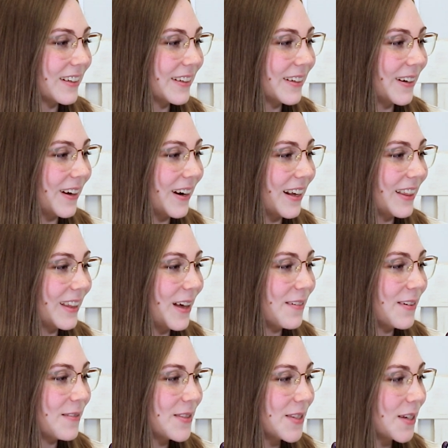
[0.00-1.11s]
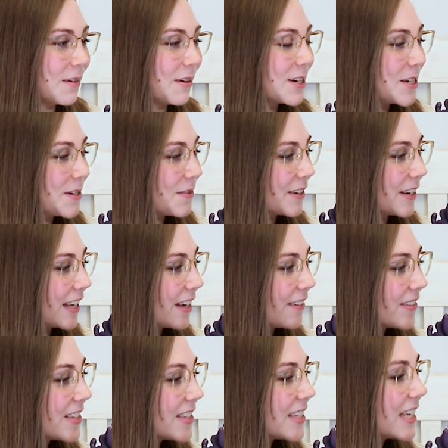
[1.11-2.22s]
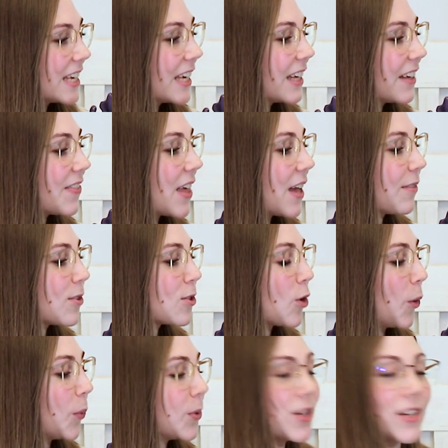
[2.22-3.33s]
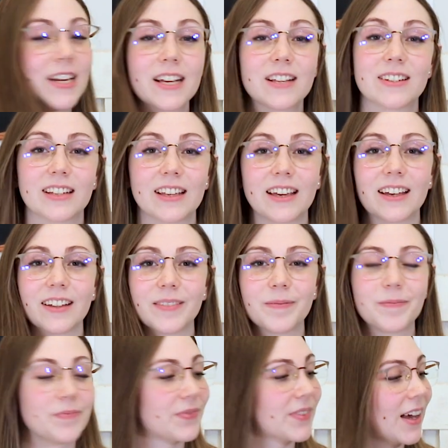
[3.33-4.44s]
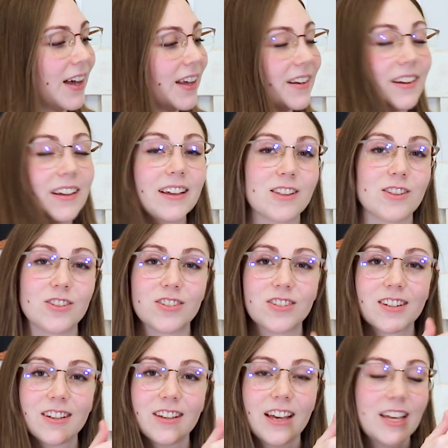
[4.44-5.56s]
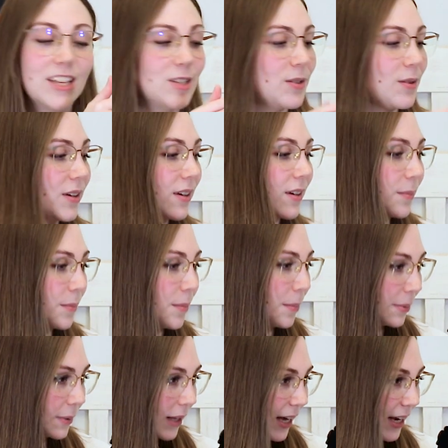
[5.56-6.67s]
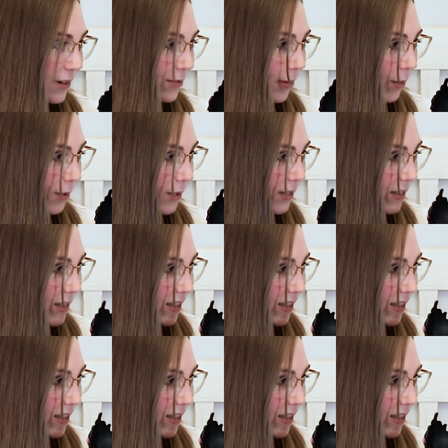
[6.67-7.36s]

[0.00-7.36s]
God, I love him so much. You can even see they've sculpted his ear under his blindfold.